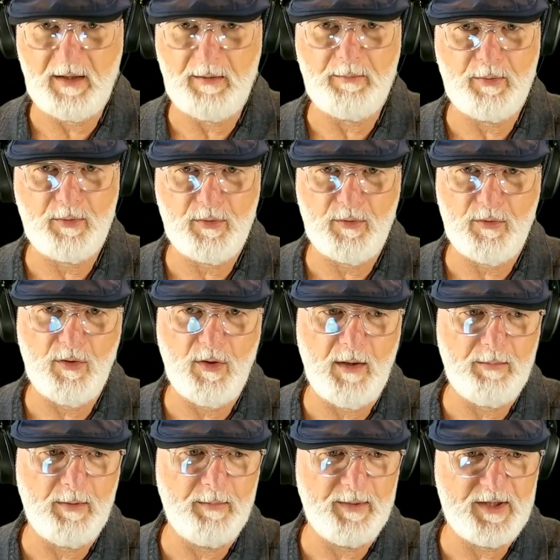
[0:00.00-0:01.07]

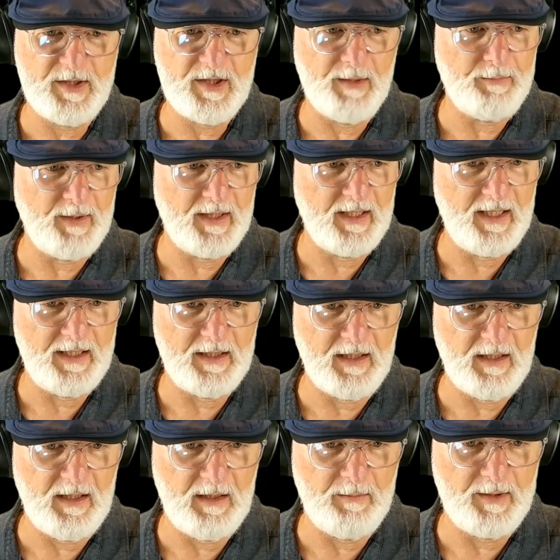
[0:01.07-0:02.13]
probably jumping ahead a
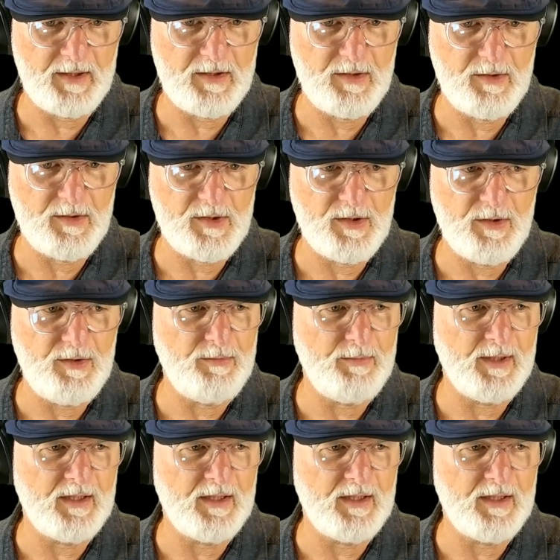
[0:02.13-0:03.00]
little bit too soon,